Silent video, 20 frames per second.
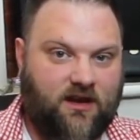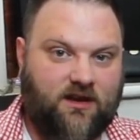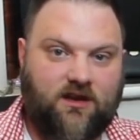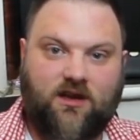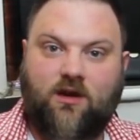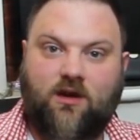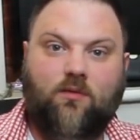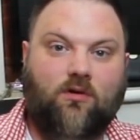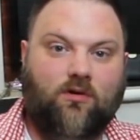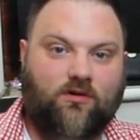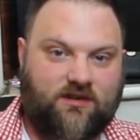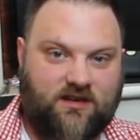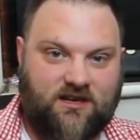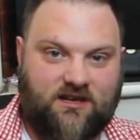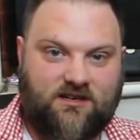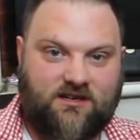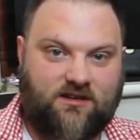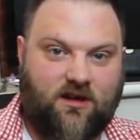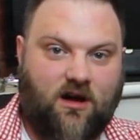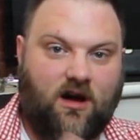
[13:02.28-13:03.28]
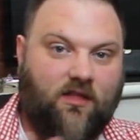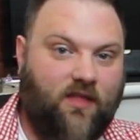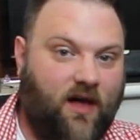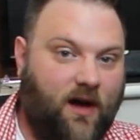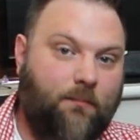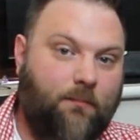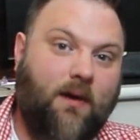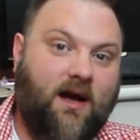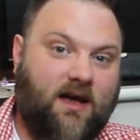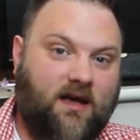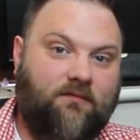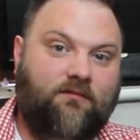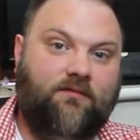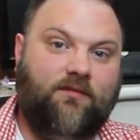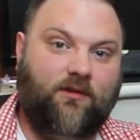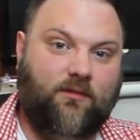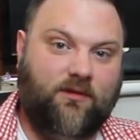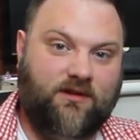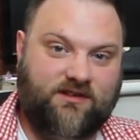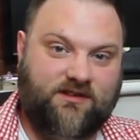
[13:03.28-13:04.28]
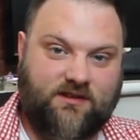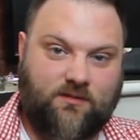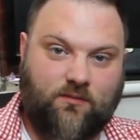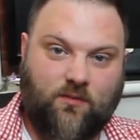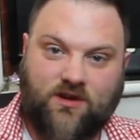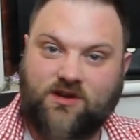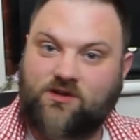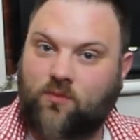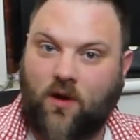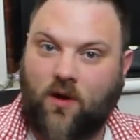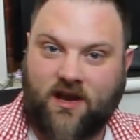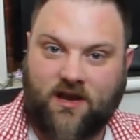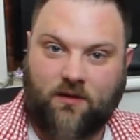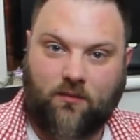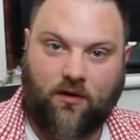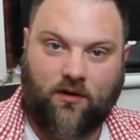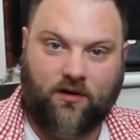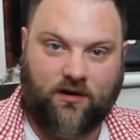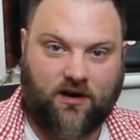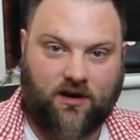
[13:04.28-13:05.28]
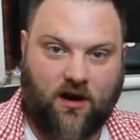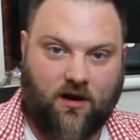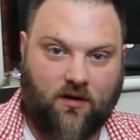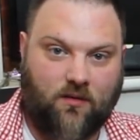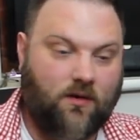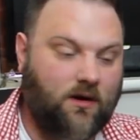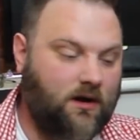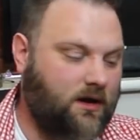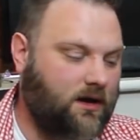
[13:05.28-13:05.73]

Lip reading: you, or DSTAR, that might influence in which way you want to go.